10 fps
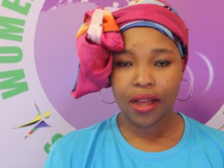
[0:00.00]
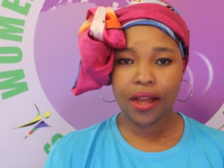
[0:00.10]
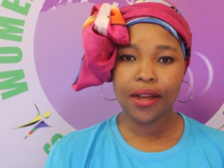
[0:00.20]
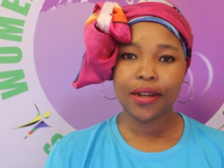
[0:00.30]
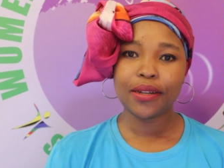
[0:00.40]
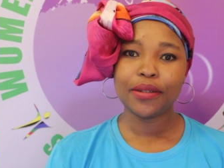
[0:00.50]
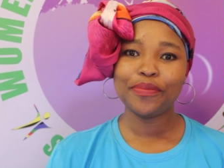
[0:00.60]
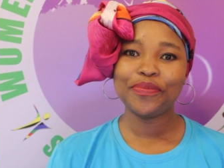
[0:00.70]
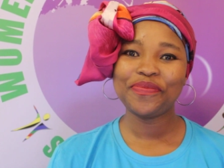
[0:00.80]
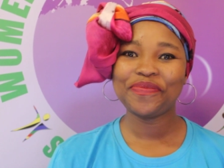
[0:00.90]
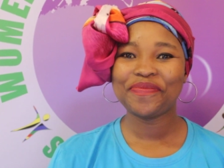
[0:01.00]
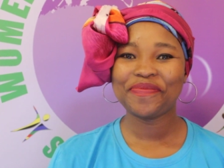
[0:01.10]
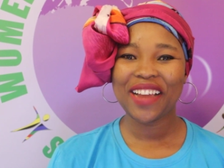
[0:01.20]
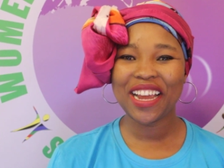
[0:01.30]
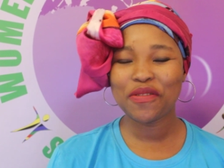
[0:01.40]
Um,
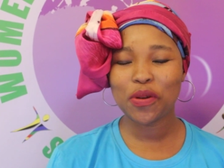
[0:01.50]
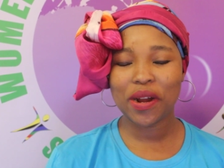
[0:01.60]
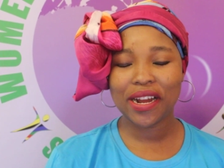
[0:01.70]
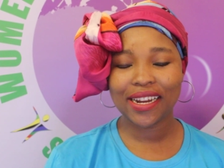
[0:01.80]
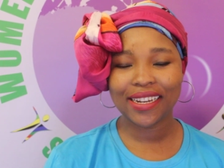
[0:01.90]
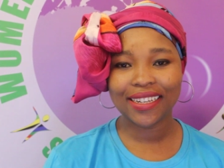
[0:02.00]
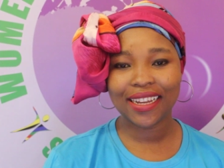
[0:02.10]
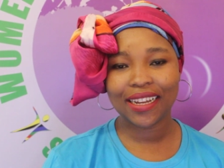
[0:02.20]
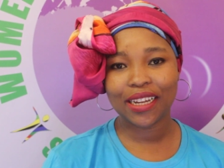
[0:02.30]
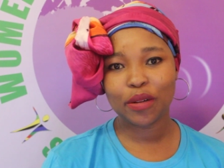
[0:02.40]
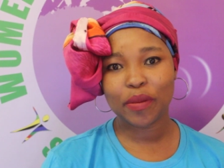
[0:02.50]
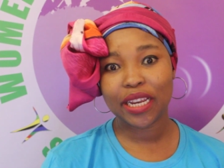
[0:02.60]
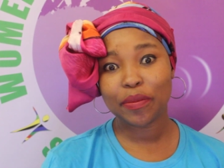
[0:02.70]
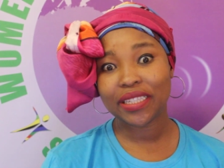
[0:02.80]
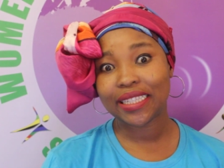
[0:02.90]
hi everyone, uh, my
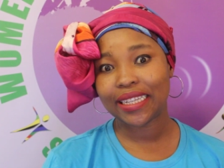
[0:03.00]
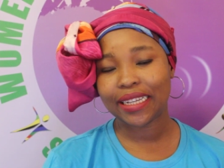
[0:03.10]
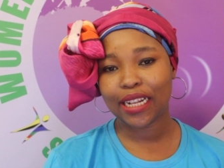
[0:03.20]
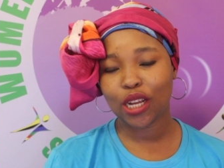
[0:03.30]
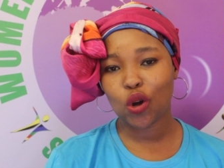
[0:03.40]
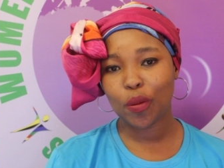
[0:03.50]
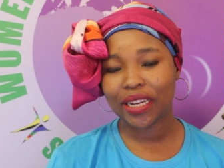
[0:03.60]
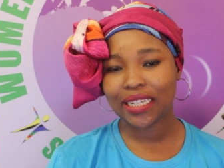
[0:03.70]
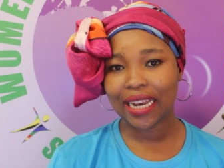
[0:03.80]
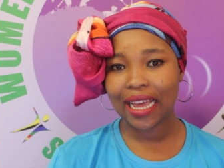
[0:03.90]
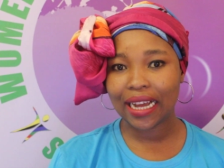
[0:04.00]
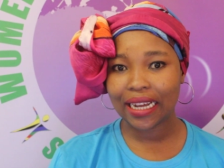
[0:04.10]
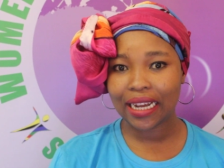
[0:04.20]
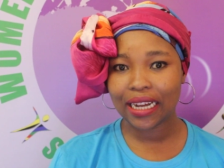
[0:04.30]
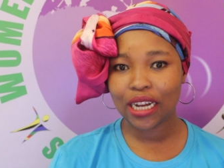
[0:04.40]
name is Zintle Kobeni
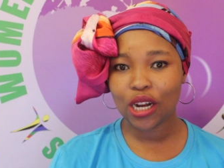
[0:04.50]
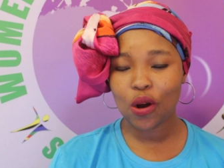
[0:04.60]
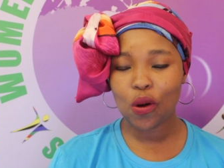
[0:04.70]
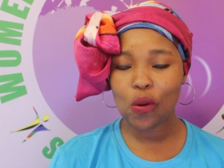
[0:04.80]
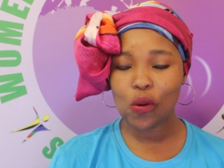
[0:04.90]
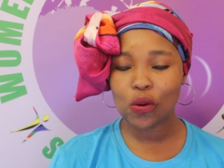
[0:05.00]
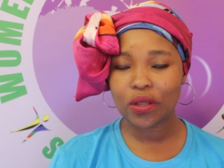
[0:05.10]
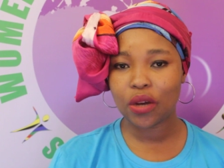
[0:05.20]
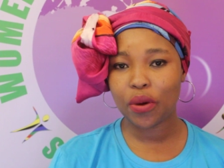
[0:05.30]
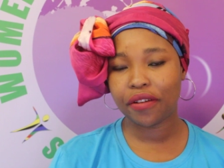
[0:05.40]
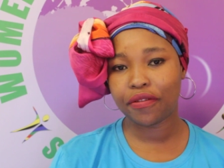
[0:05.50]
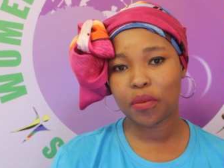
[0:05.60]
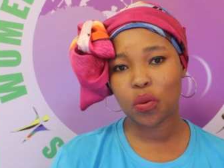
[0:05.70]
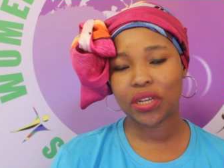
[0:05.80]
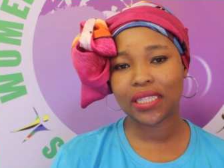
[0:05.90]
Delange, all the way
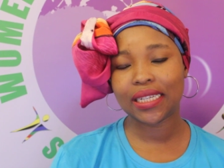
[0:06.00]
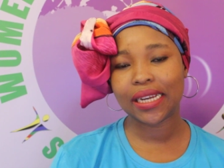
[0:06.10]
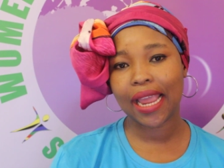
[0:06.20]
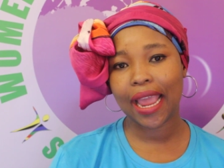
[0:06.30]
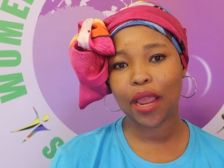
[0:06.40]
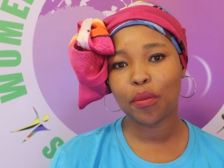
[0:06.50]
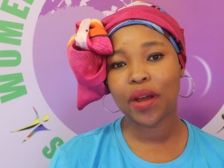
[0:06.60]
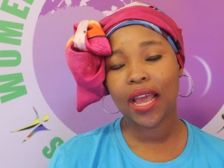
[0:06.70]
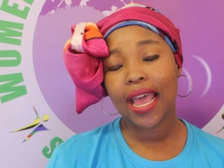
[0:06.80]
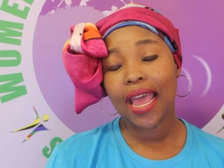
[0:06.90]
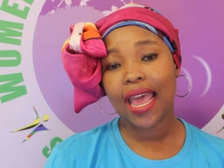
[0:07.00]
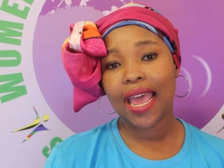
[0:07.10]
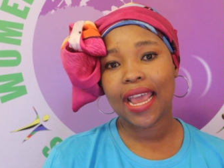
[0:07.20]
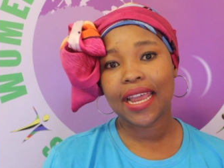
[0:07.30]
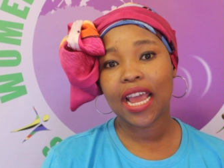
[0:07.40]
from the Western Cape,
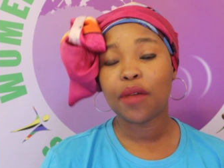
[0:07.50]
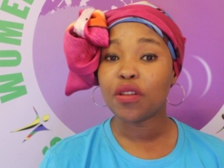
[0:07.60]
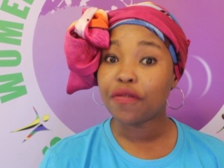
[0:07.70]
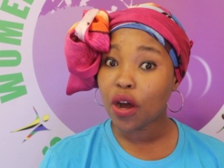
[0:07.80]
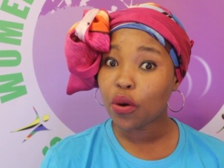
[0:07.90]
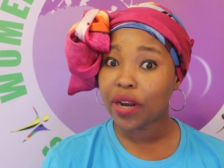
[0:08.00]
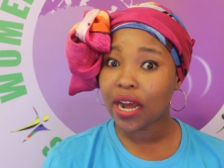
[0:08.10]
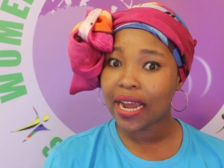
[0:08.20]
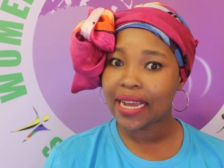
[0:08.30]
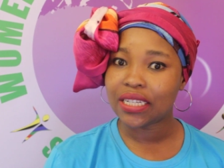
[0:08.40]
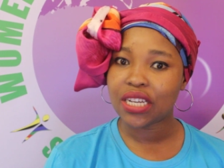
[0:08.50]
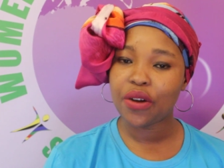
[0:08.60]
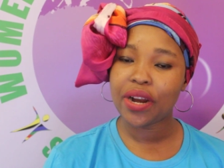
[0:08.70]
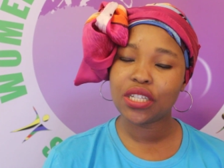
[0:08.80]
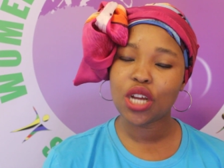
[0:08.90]
and I am the founder and
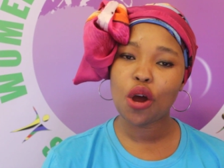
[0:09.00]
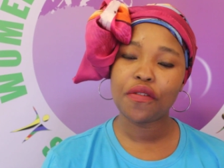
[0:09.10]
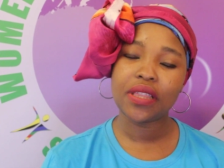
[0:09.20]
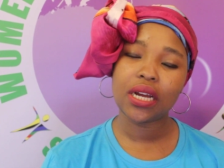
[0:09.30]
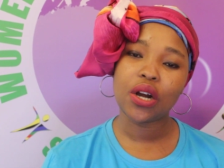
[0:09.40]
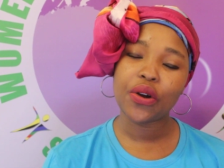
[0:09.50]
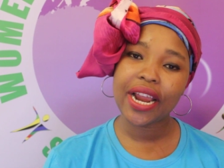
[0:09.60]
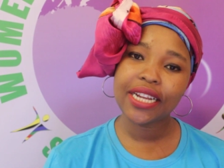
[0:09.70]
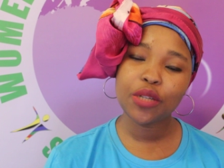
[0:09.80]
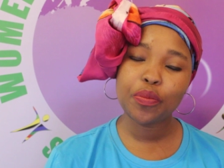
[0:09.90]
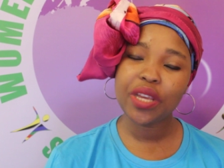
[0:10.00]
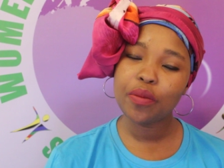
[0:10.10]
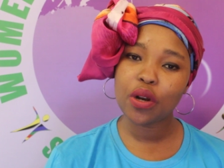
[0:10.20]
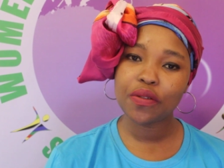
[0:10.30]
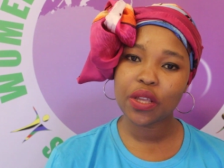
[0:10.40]
director of the Greater
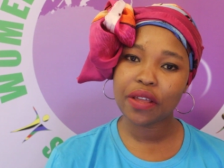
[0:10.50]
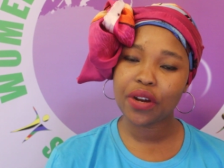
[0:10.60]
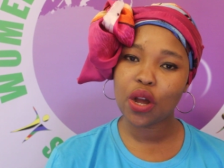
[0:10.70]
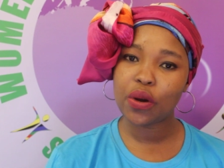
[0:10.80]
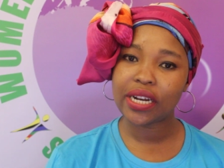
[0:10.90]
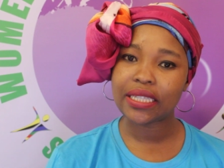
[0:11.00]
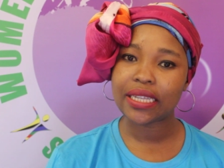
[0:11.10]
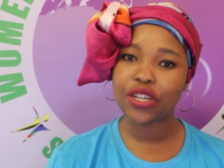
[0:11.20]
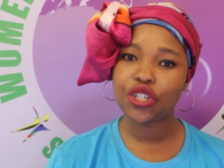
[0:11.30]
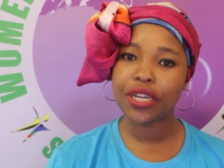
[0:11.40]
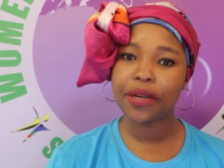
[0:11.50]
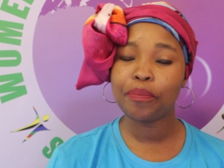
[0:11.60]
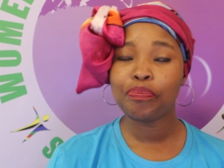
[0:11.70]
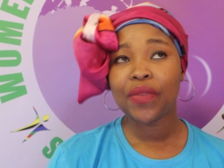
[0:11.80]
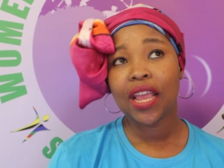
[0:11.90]
People of South Africa organization